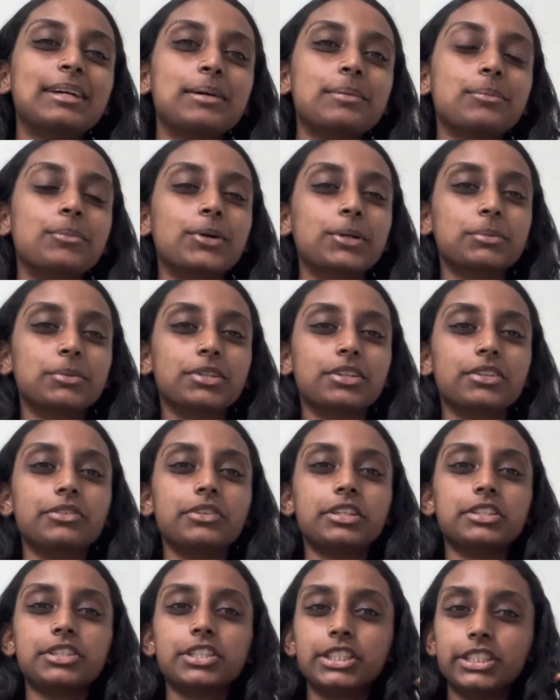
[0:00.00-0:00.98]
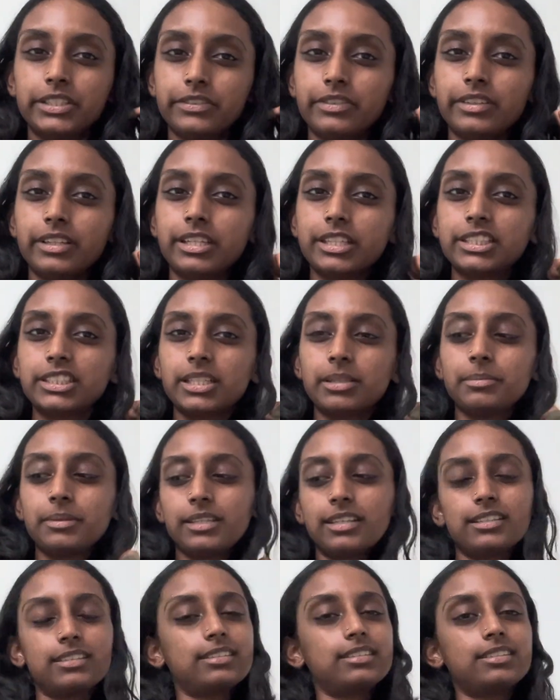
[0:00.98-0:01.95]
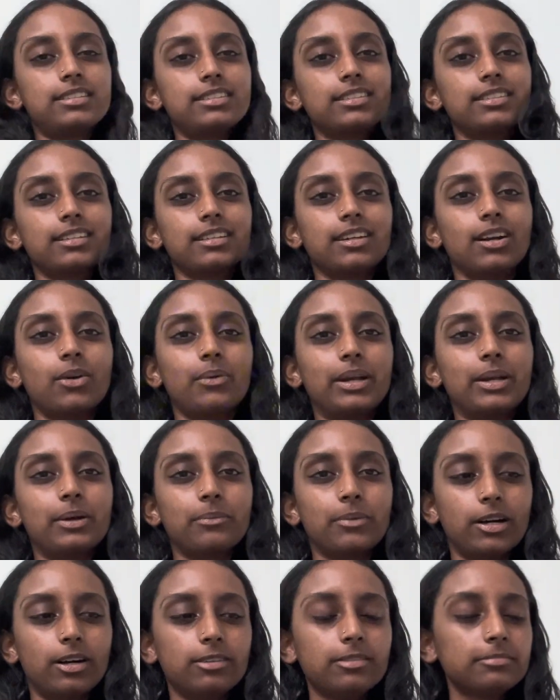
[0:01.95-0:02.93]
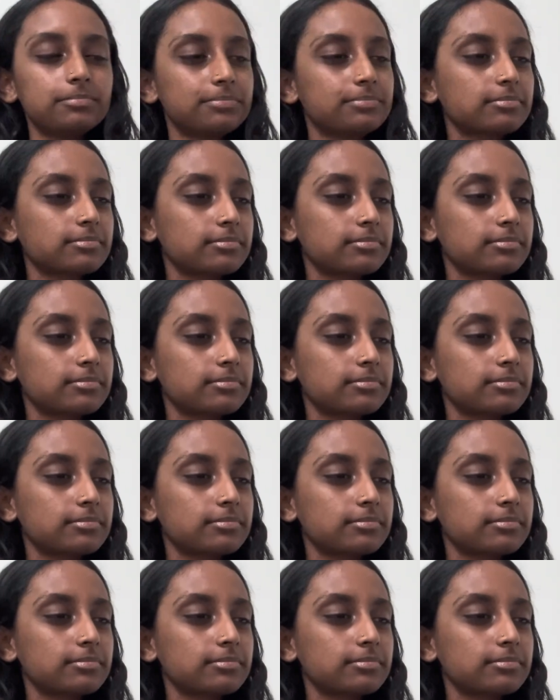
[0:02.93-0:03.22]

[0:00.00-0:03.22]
more motivation to finish it because it's going well.